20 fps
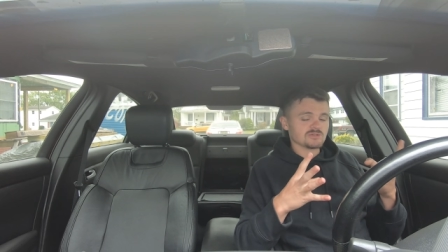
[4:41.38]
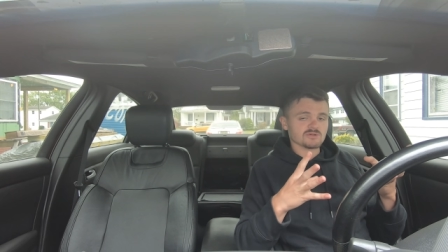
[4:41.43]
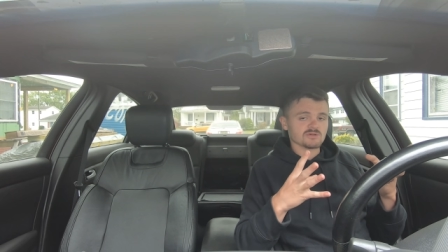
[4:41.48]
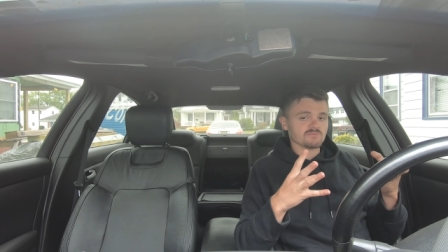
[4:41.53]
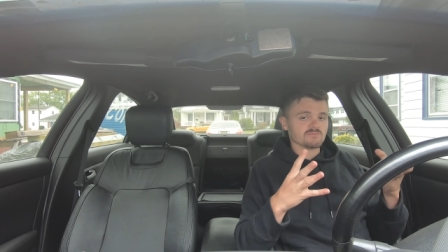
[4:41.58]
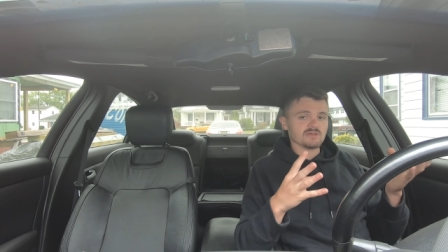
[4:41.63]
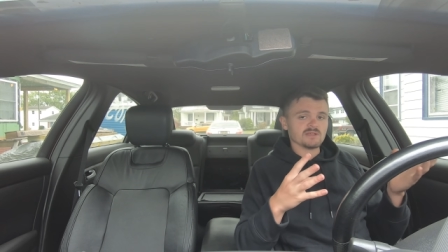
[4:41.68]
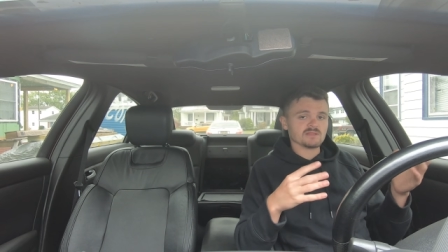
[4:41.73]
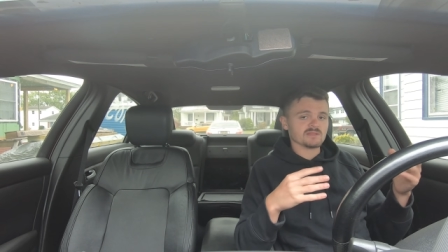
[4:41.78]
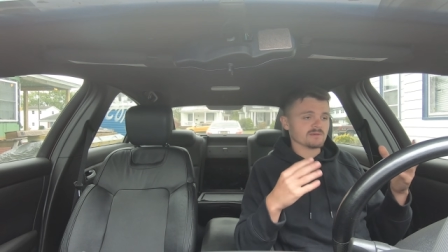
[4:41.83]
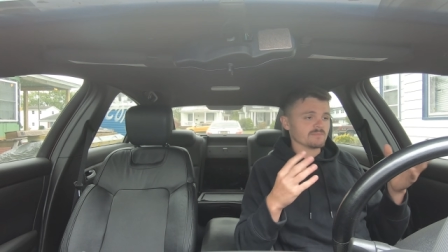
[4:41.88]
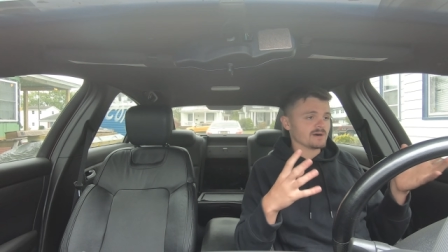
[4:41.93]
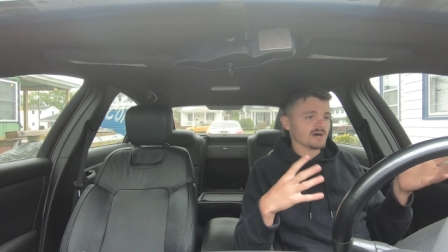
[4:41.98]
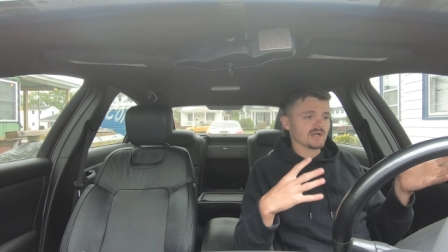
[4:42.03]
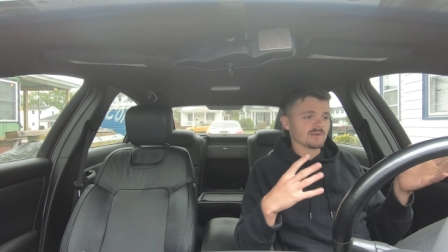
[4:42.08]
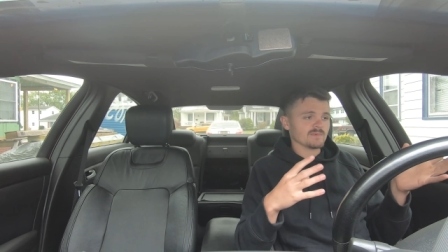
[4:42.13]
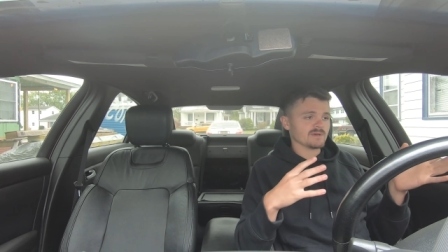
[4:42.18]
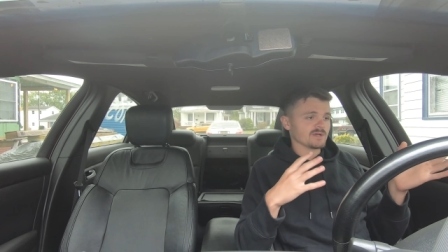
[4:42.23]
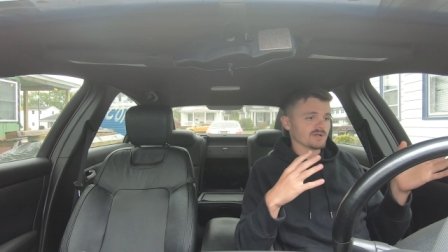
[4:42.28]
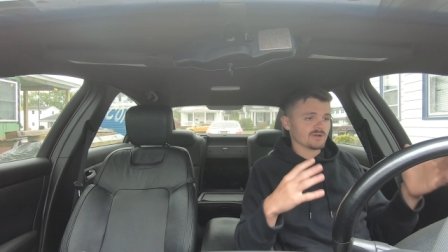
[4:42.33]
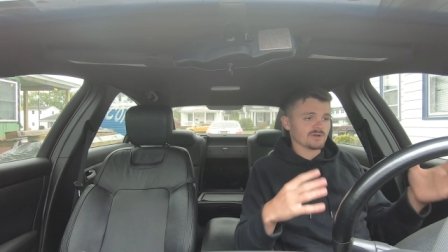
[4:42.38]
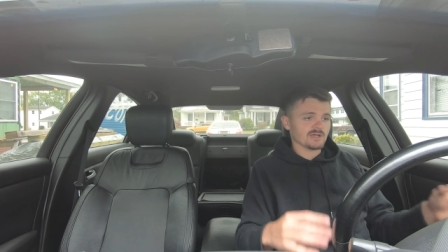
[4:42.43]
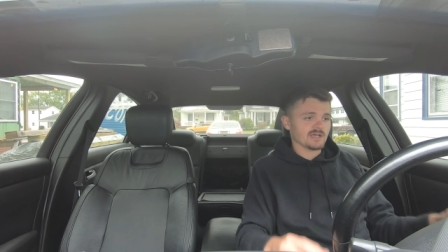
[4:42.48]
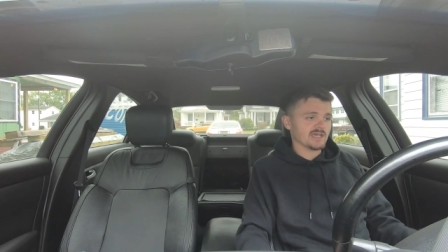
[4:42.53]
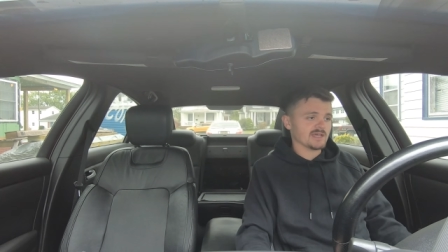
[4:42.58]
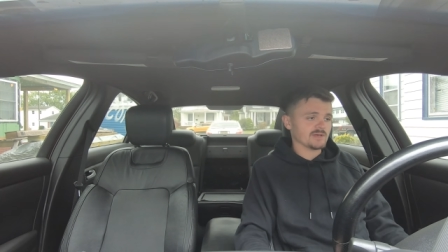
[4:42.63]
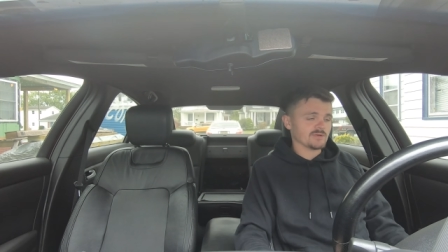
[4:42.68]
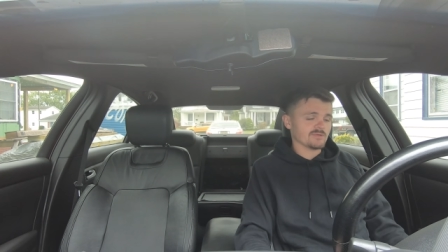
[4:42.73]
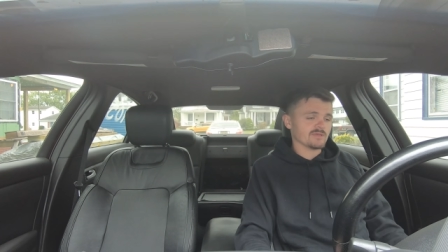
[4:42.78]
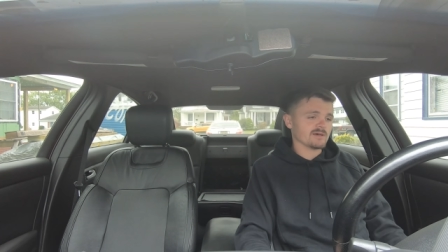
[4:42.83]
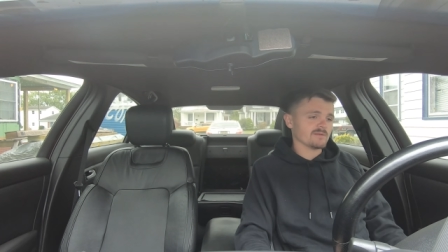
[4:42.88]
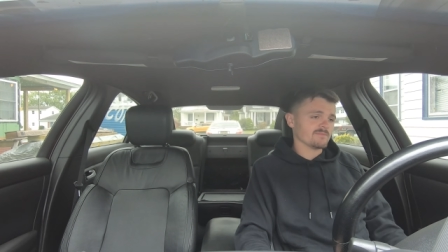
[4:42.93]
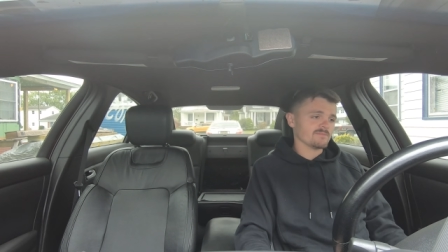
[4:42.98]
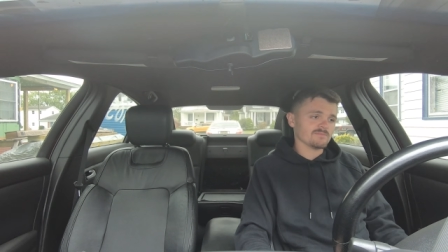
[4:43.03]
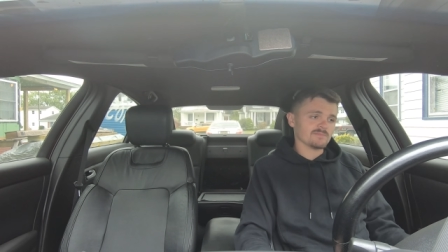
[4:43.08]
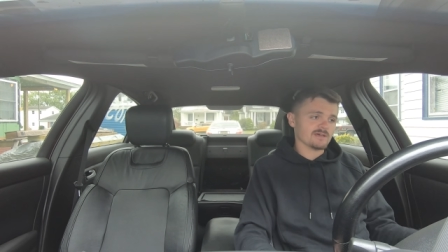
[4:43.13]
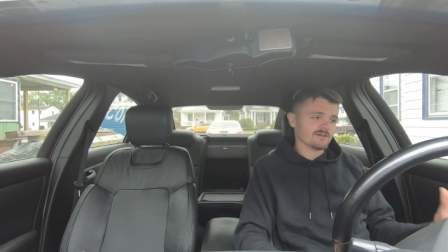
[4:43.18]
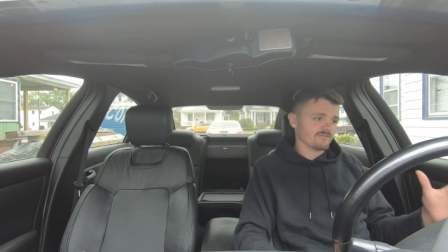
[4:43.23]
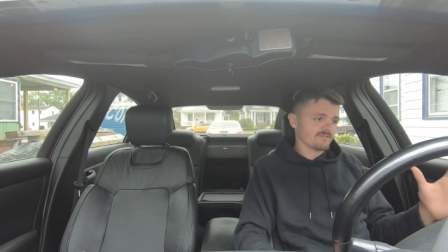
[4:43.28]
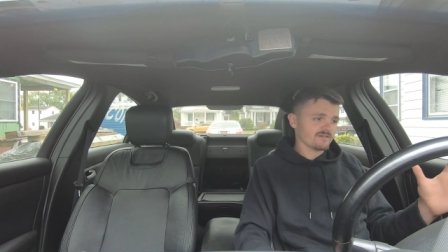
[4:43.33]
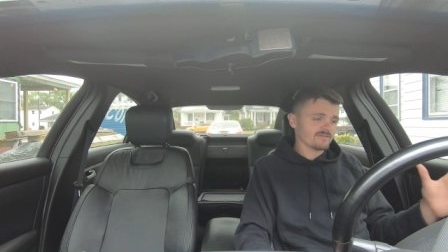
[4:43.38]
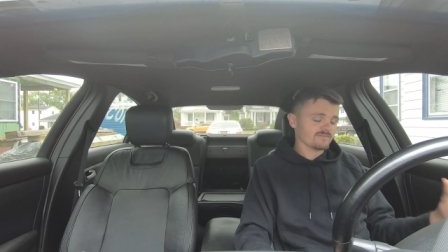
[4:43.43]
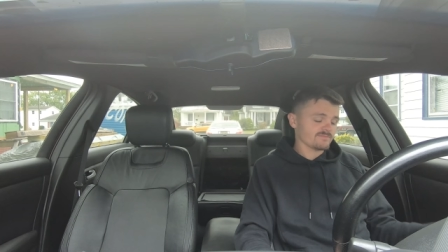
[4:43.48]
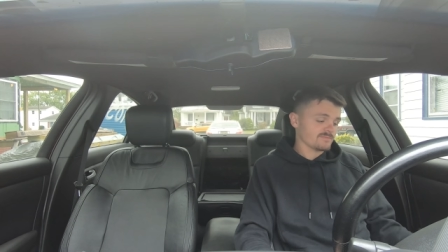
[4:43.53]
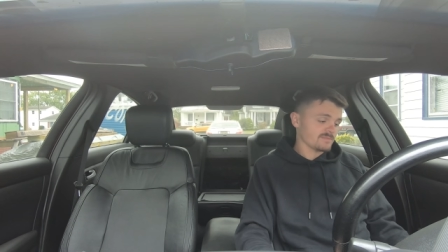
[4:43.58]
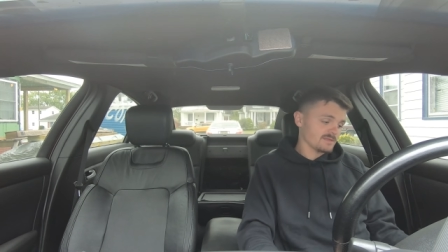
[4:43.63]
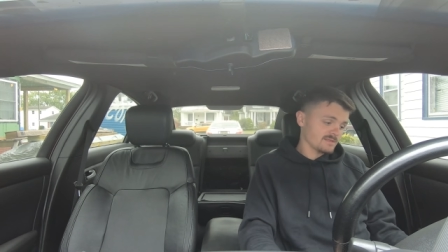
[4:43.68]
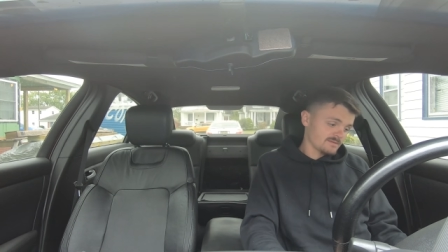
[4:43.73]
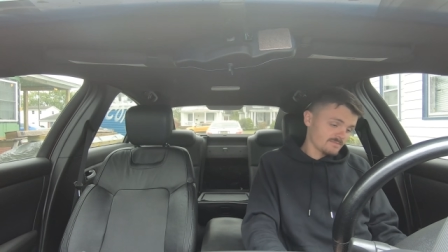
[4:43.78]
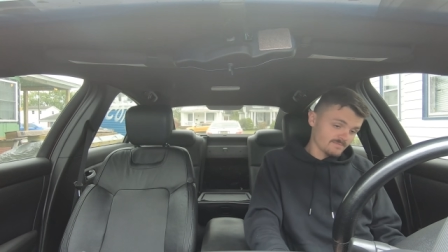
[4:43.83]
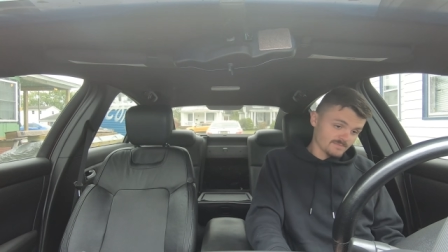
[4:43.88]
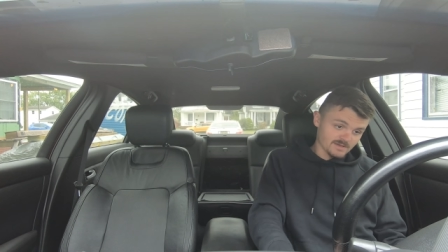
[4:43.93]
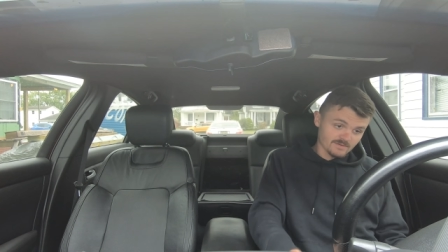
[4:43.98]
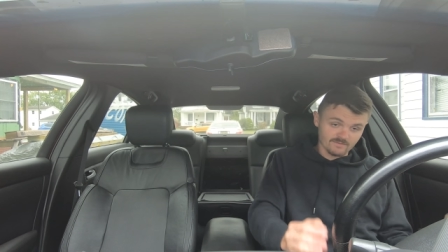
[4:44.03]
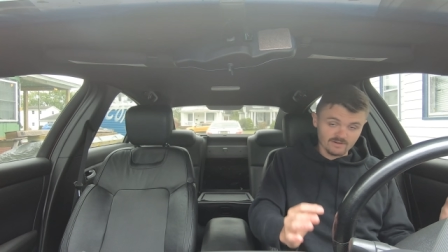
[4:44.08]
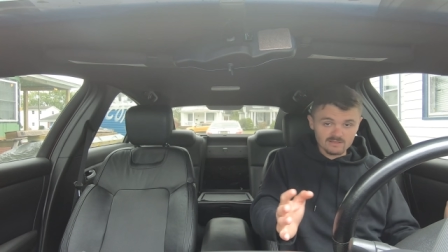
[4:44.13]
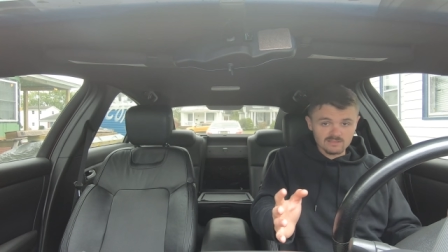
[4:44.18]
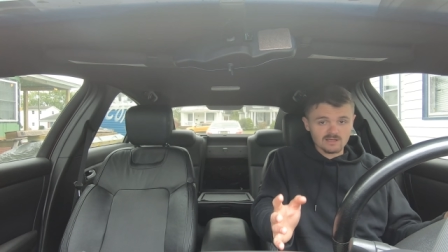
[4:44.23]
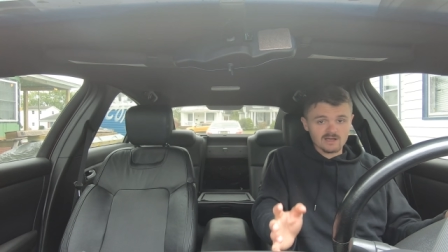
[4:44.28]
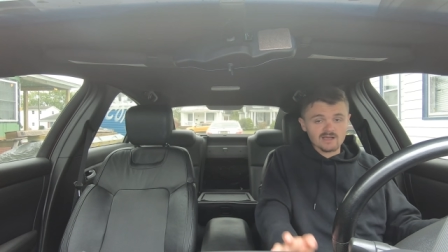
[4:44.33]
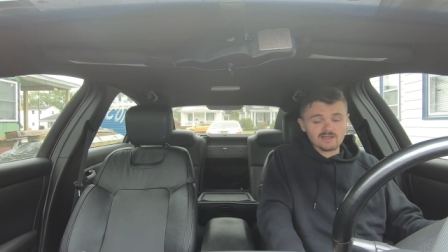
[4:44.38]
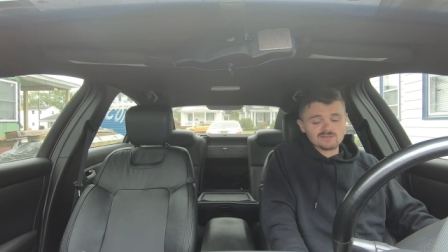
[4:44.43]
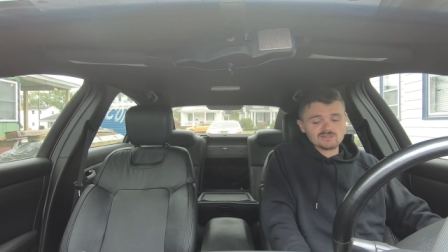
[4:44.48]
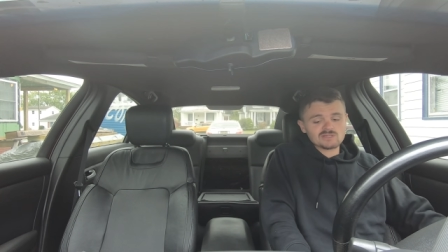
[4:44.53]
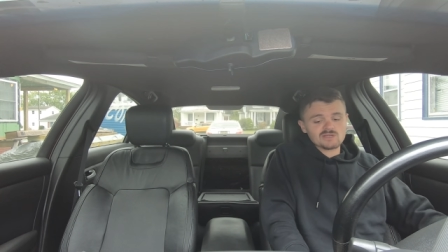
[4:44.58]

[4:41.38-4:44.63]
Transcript: took a beat, and the bottom end couldn't handle that red line.